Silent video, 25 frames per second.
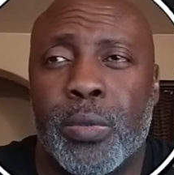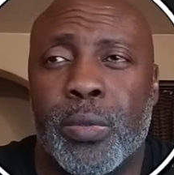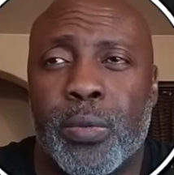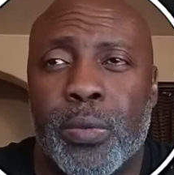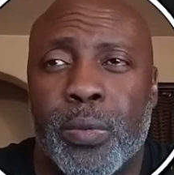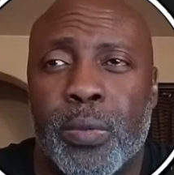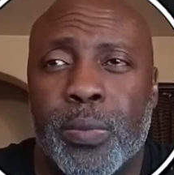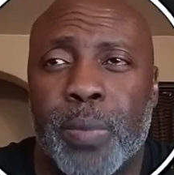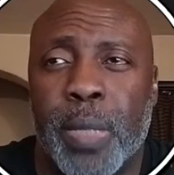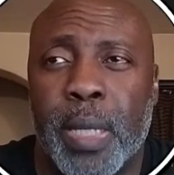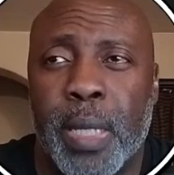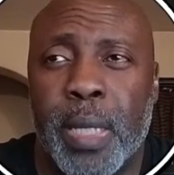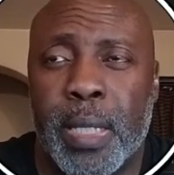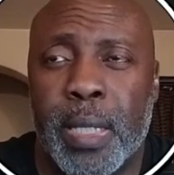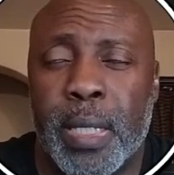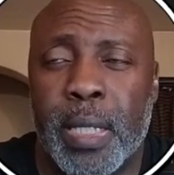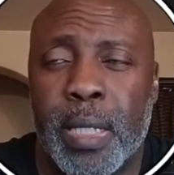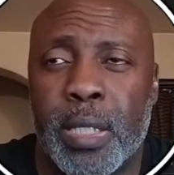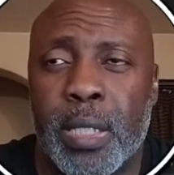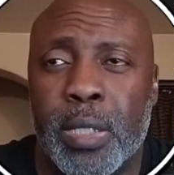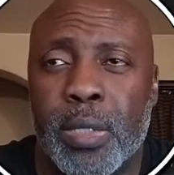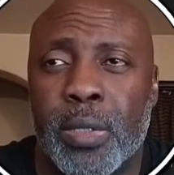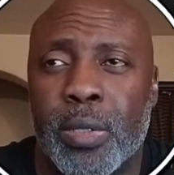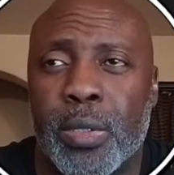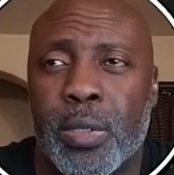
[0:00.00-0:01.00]
pay
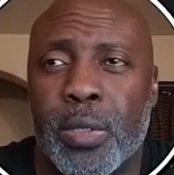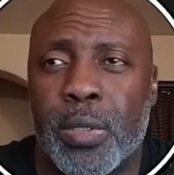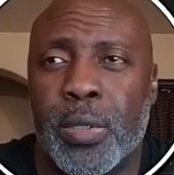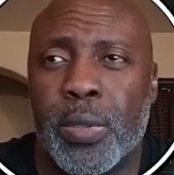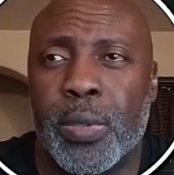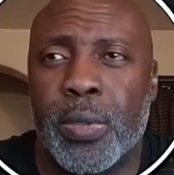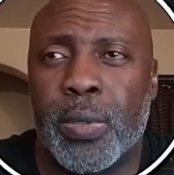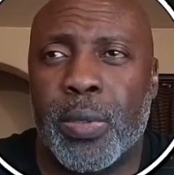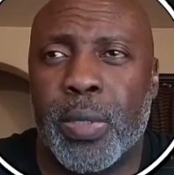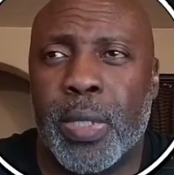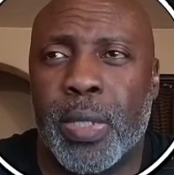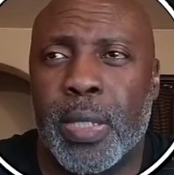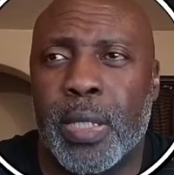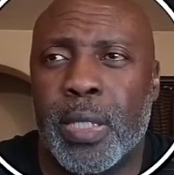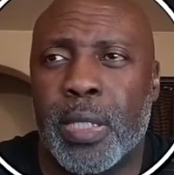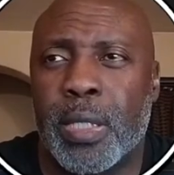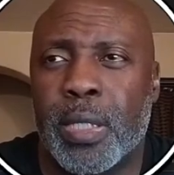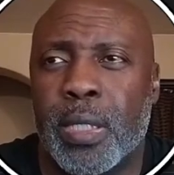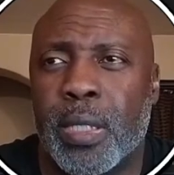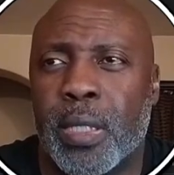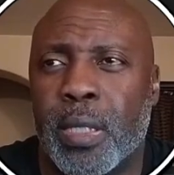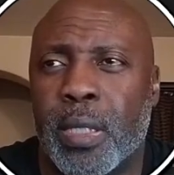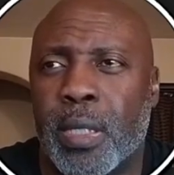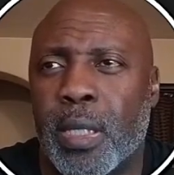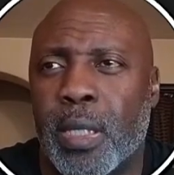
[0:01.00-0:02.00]
attention to, is
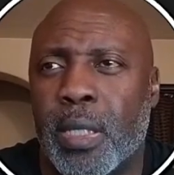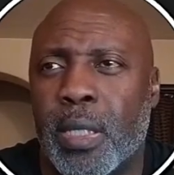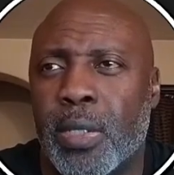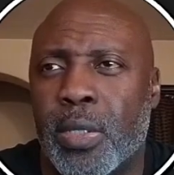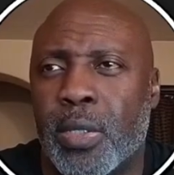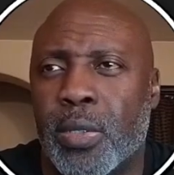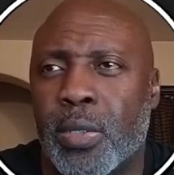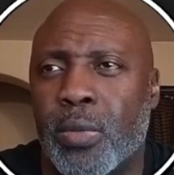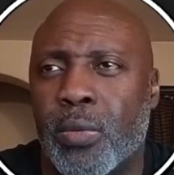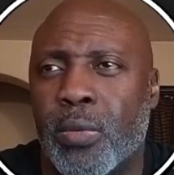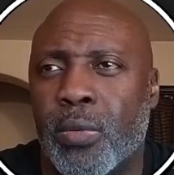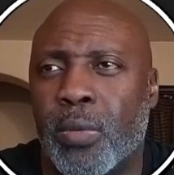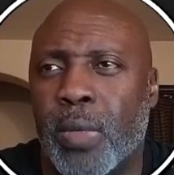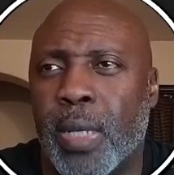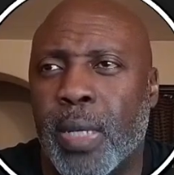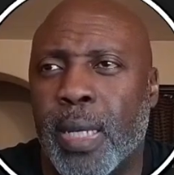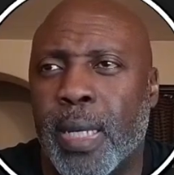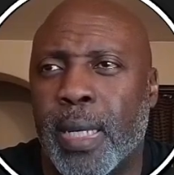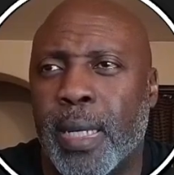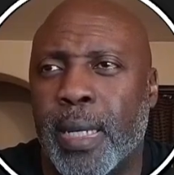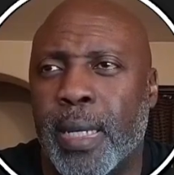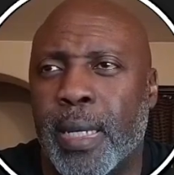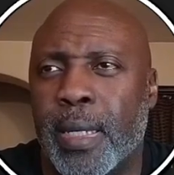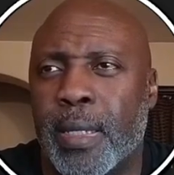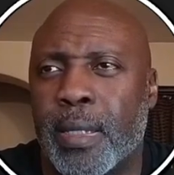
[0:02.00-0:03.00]
these two
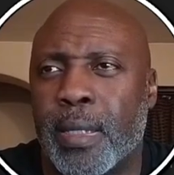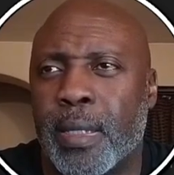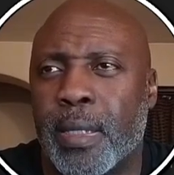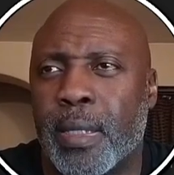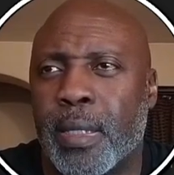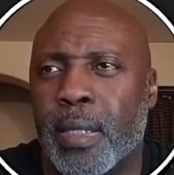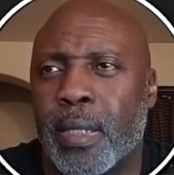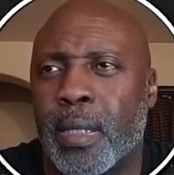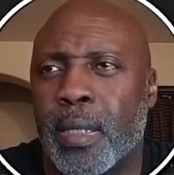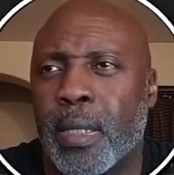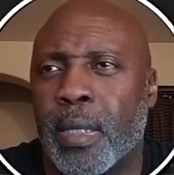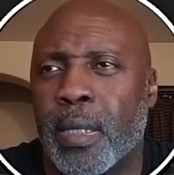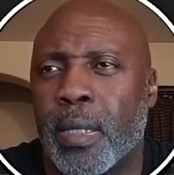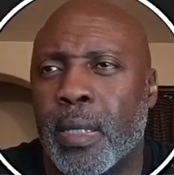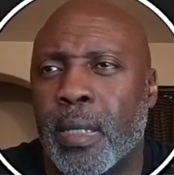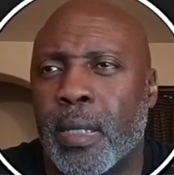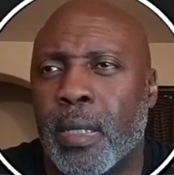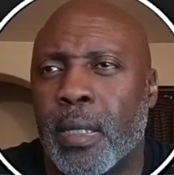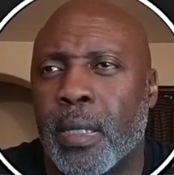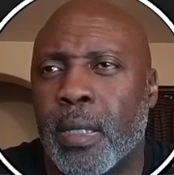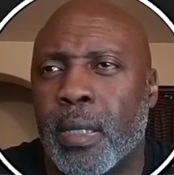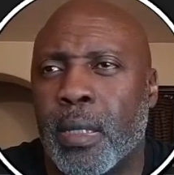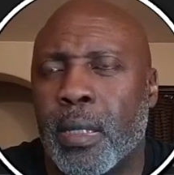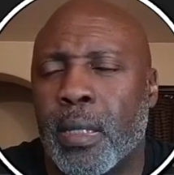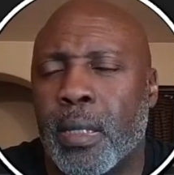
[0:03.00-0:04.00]
lines:
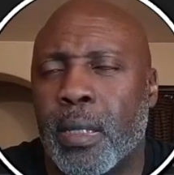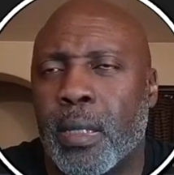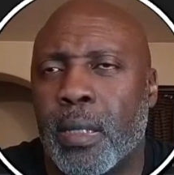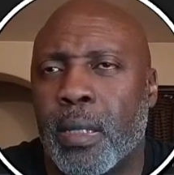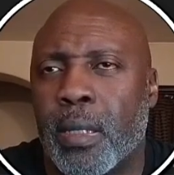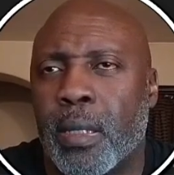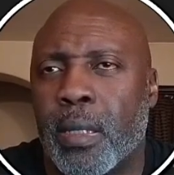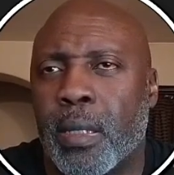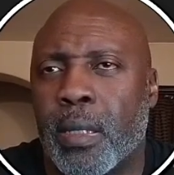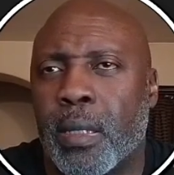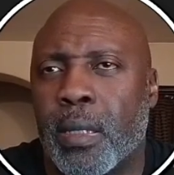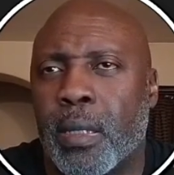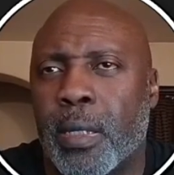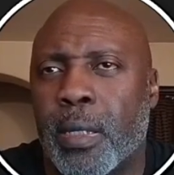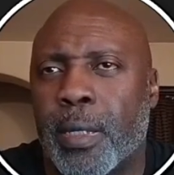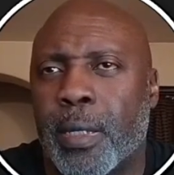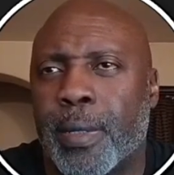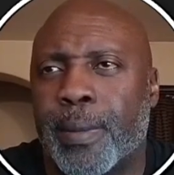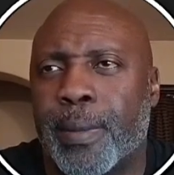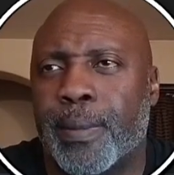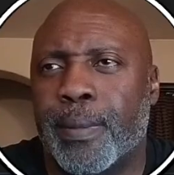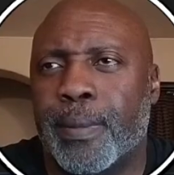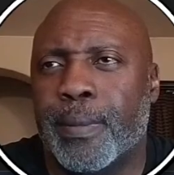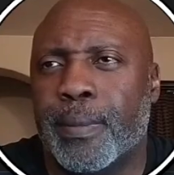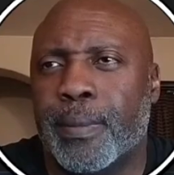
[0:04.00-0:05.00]
the